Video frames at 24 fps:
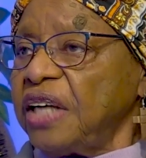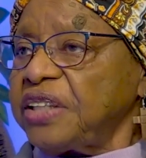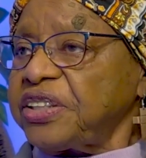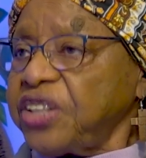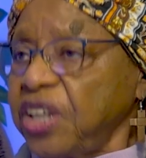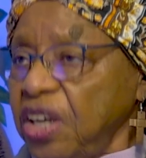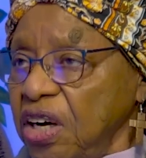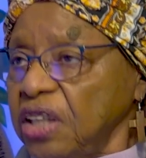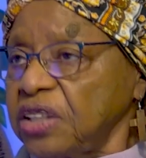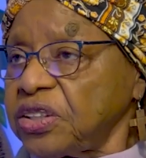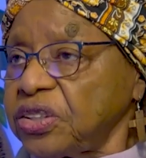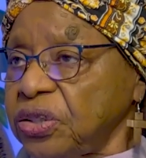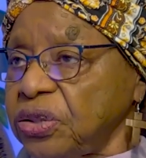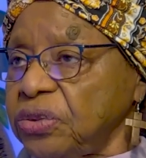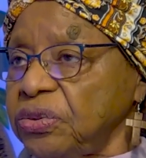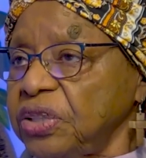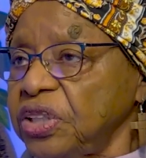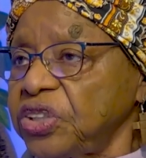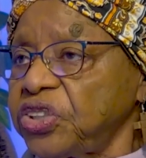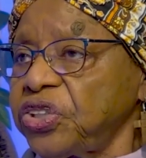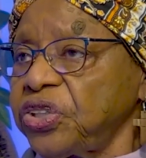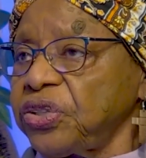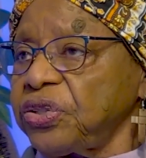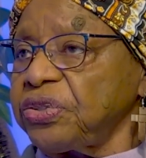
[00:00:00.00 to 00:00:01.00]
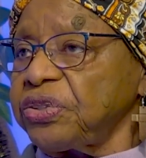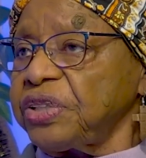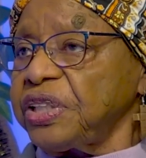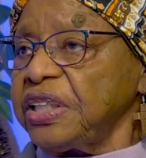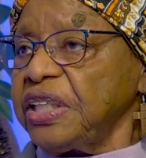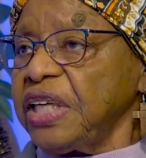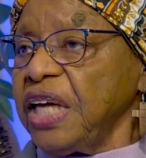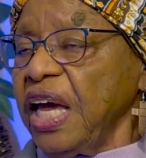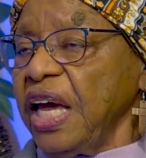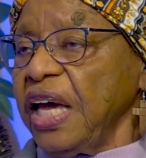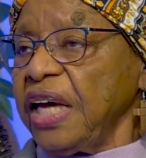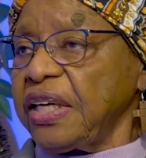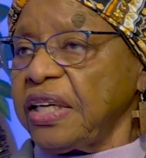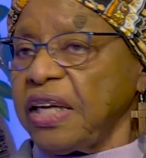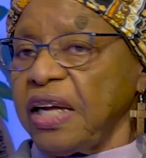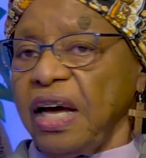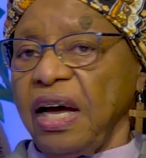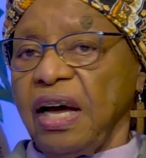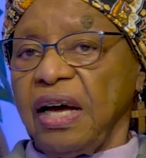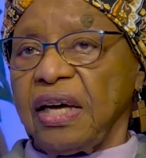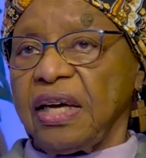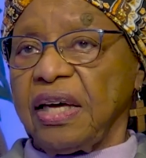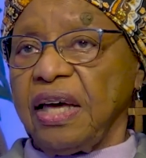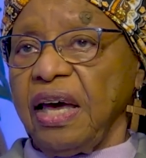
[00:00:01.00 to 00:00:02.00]
taught to the children, and
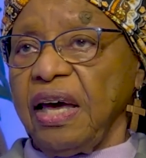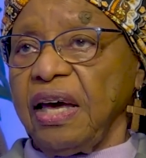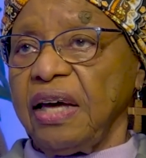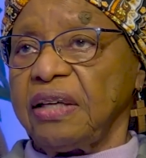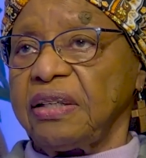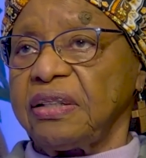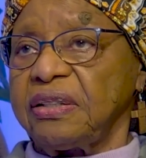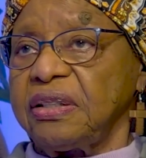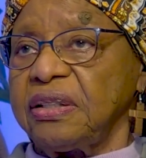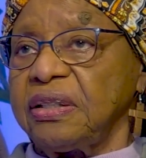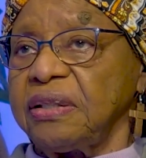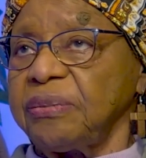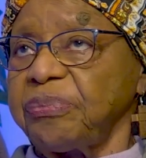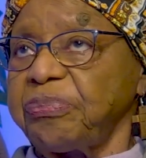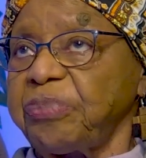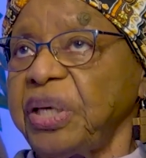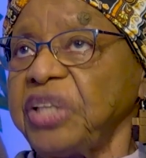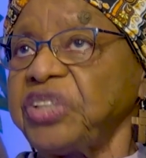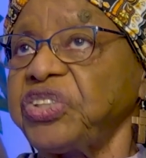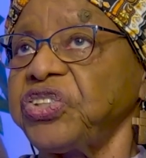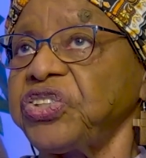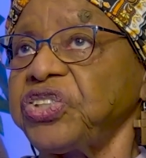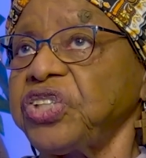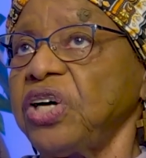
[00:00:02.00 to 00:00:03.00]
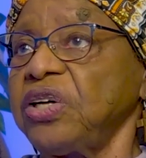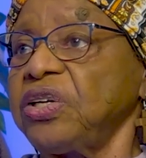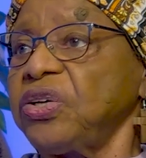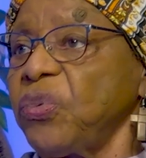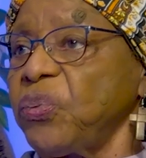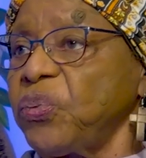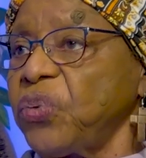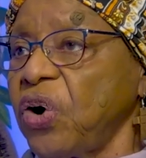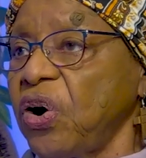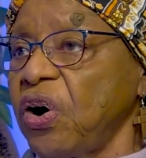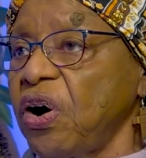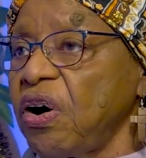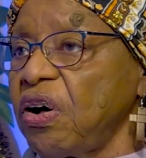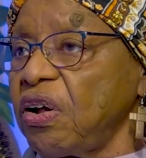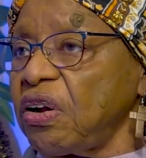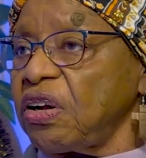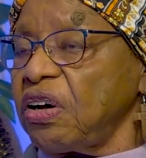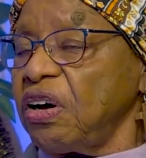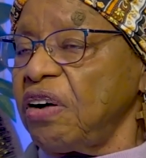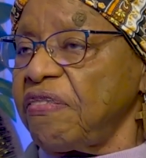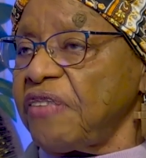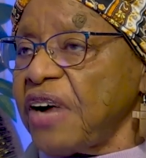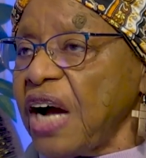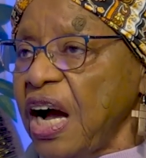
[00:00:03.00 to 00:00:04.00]
I had pictures on the wall
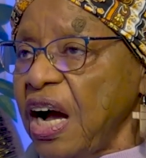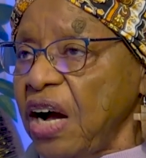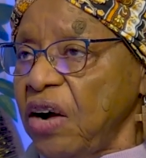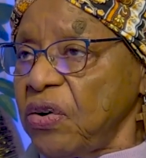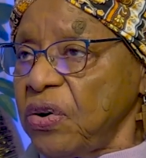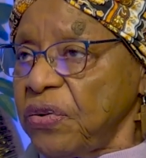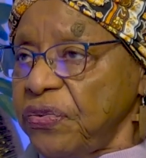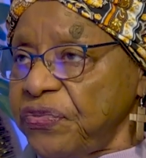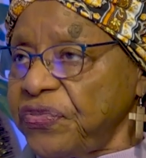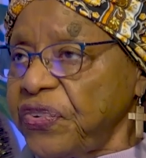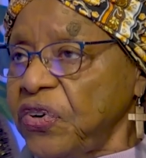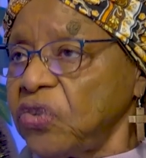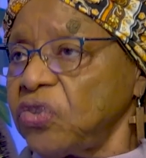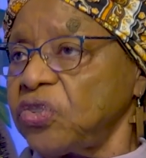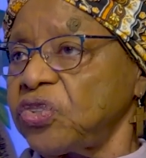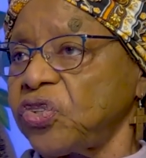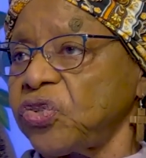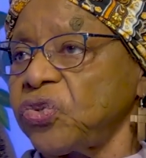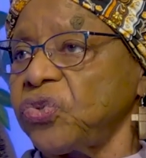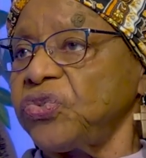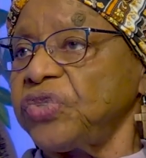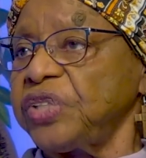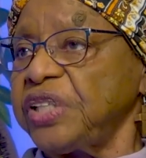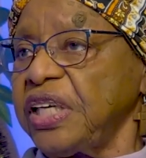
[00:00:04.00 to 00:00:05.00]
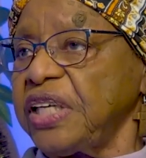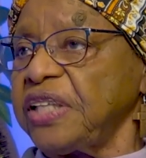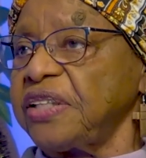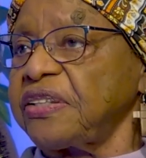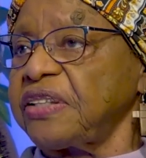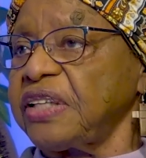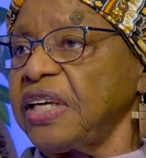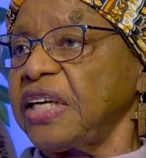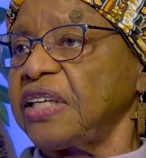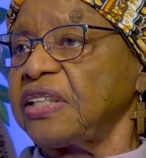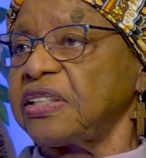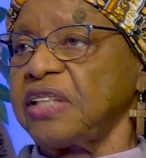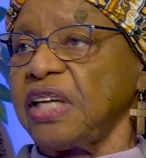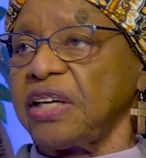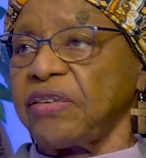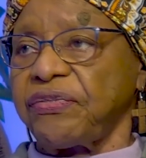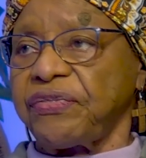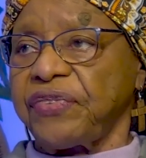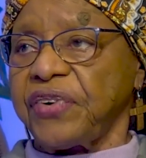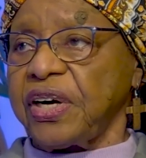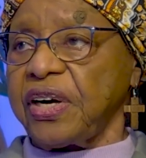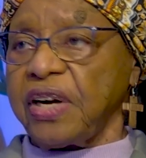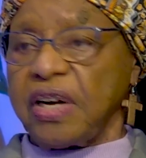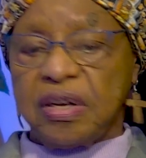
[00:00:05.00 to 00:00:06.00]
of our folks who did things like
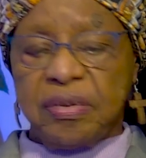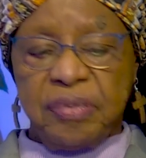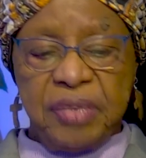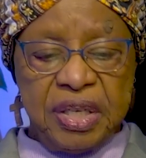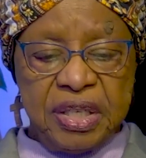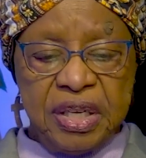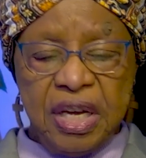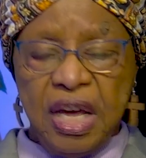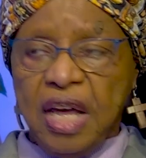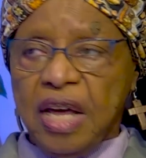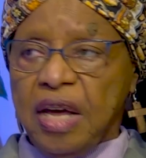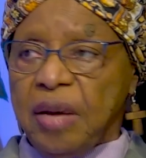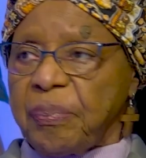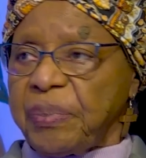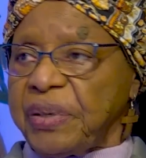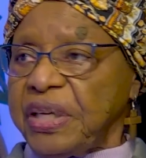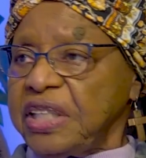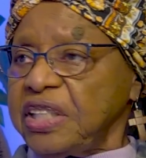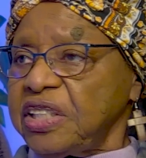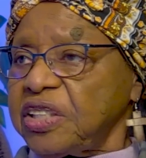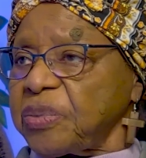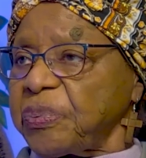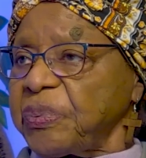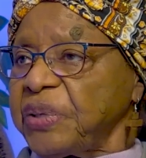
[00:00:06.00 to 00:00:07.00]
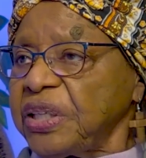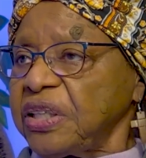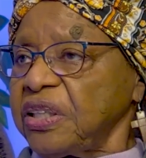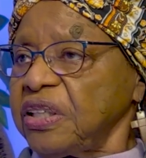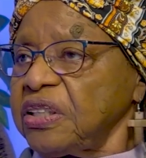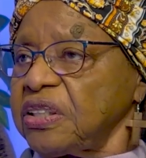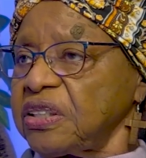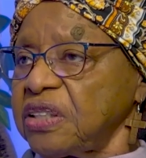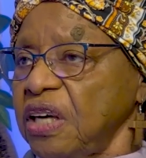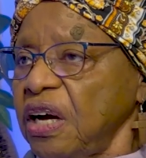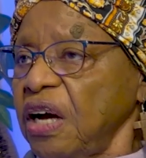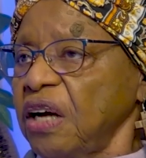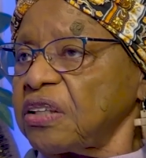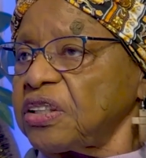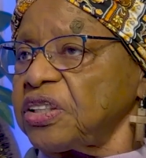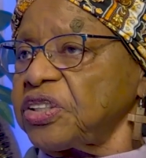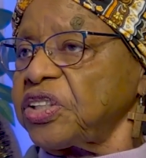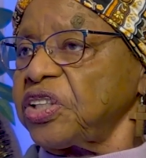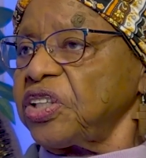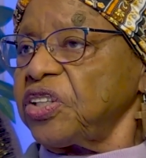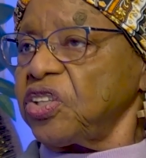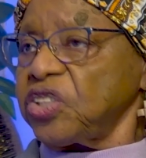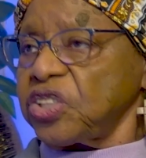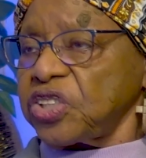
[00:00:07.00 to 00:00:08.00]
firemen, policemen, doctors,
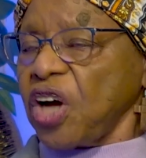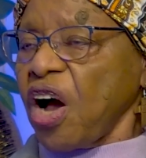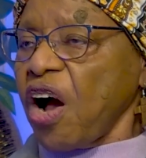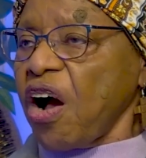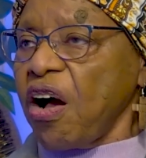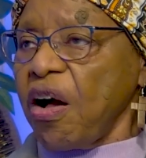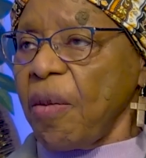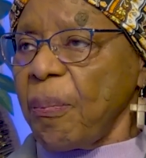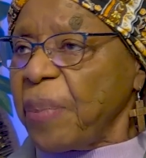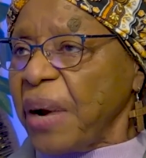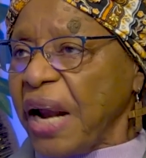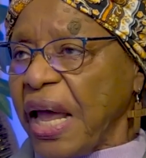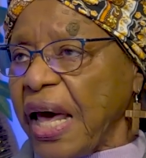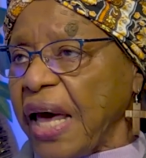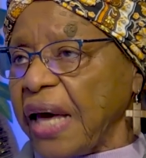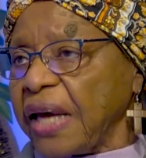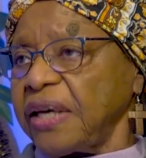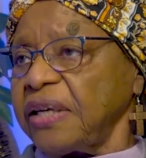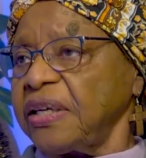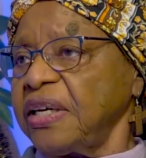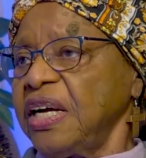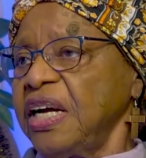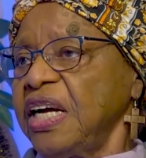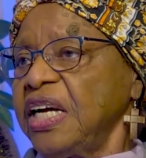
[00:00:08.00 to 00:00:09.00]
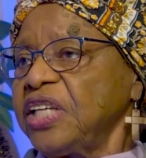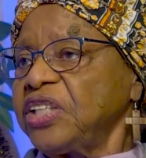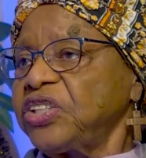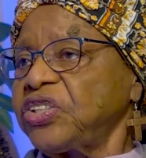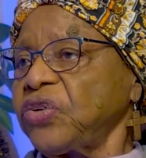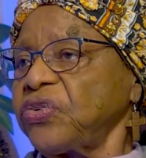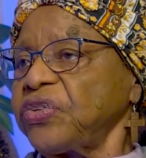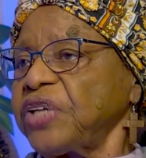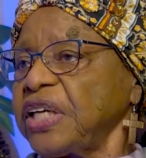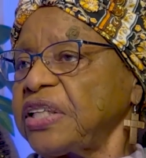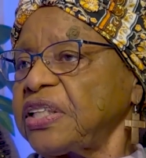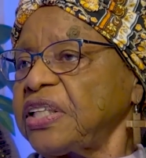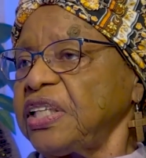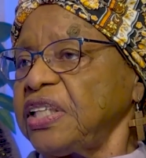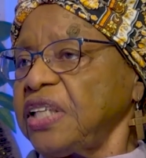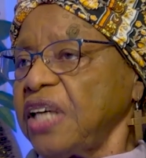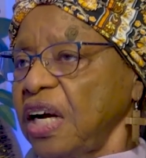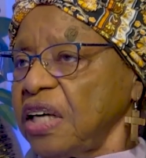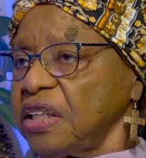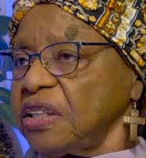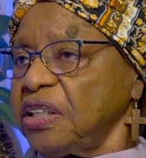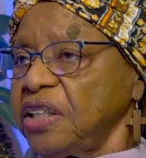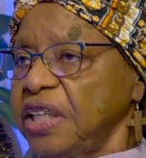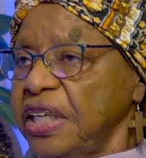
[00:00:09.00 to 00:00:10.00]
and nurses, all black, so that the
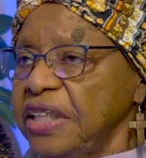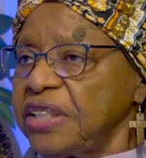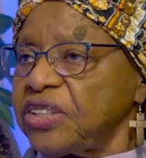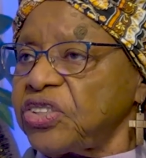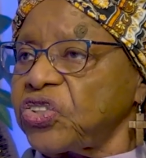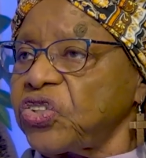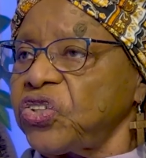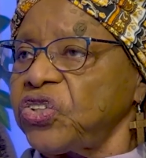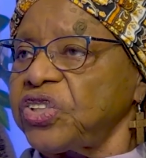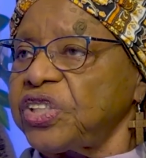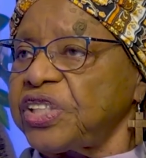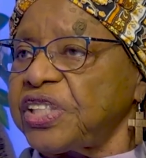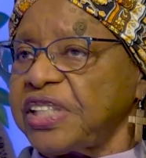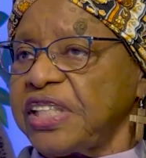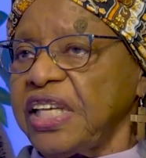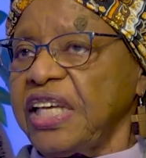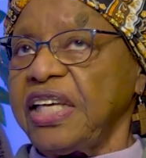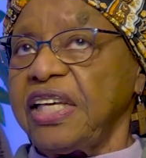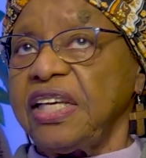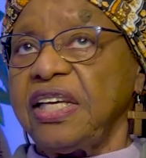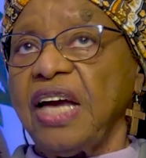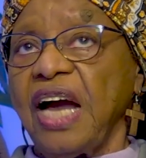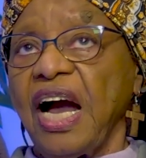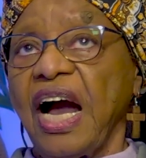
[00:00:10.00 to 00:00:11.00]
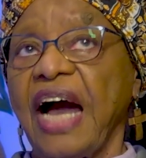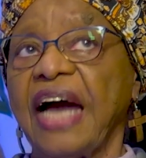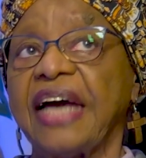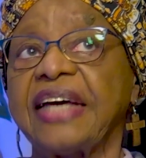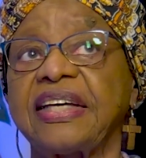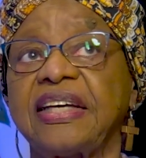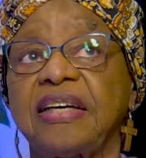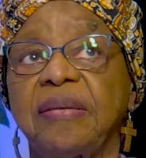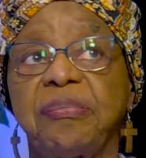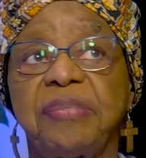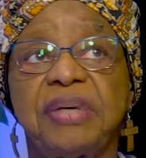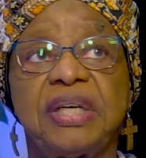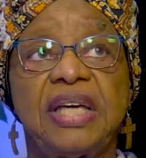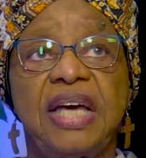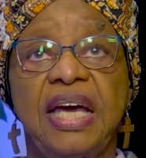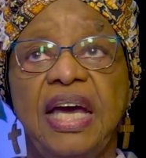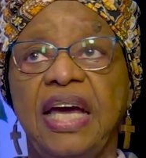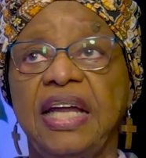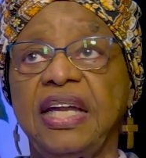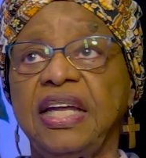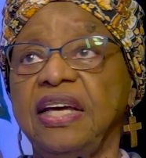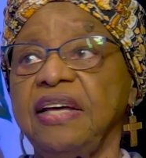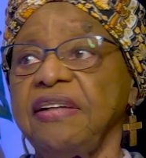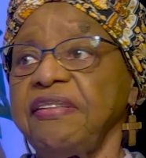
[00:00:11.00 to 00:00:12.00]
young kids could see I can be
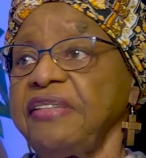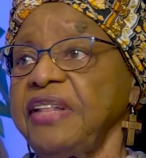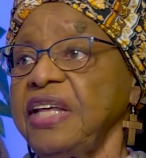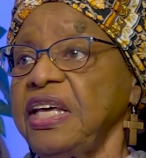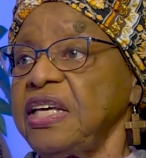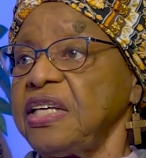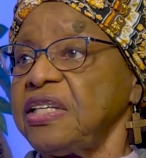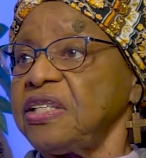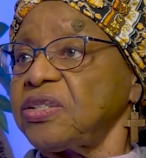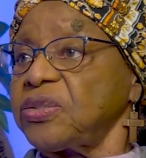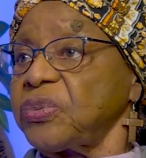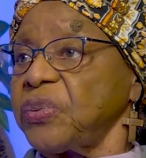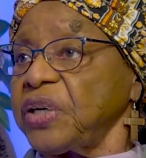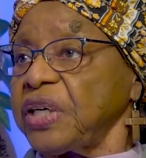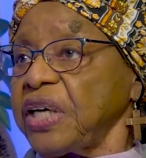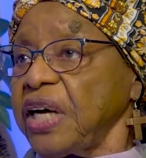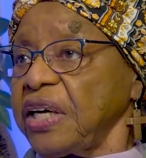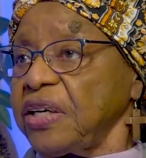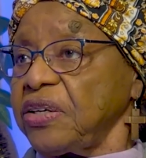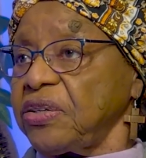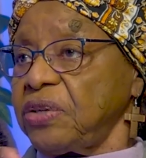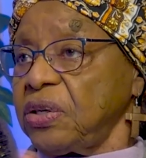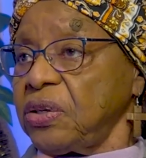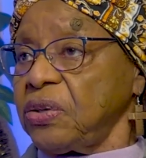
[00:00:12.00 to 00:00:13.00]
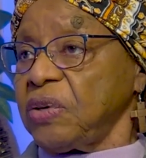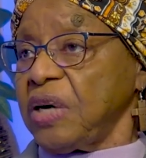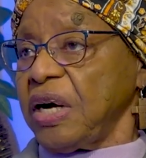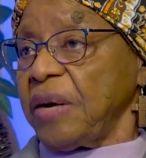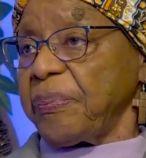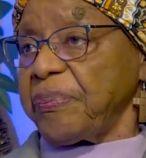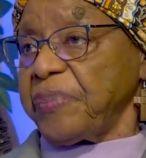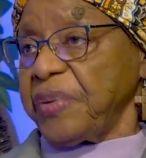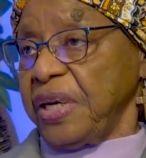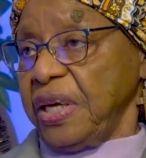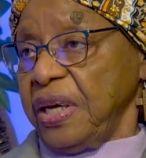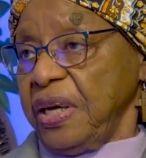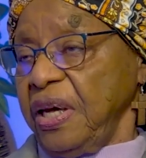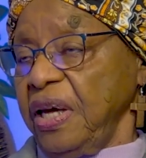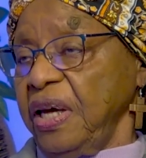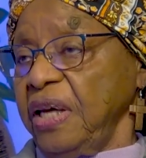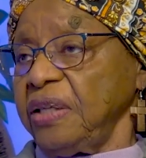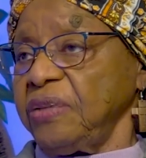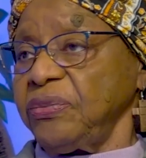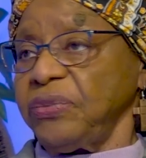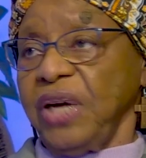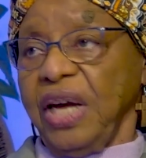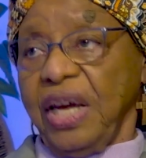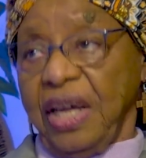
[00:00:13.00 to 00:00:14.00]
any of these when I grow up.
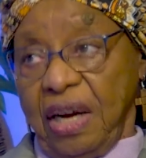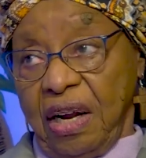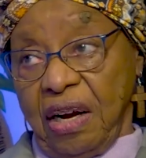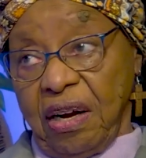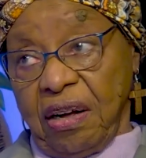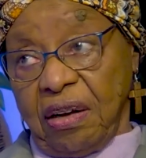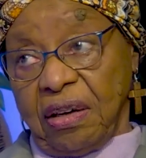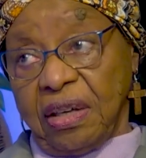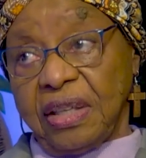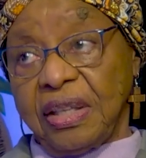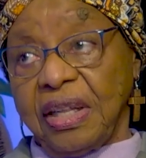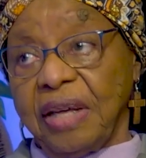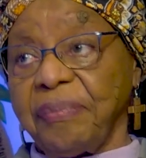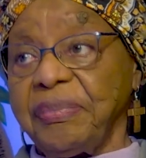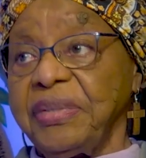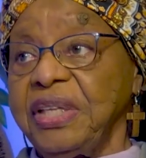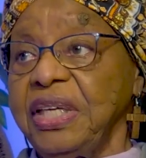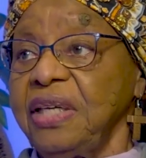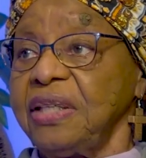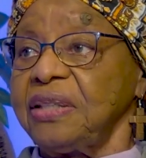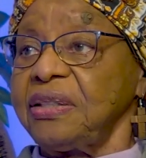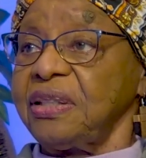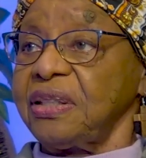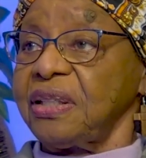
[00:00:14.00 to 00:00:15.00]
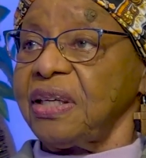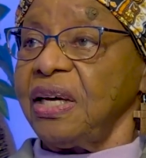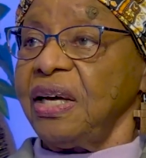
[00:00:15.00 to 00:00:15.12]
And a lot of them did.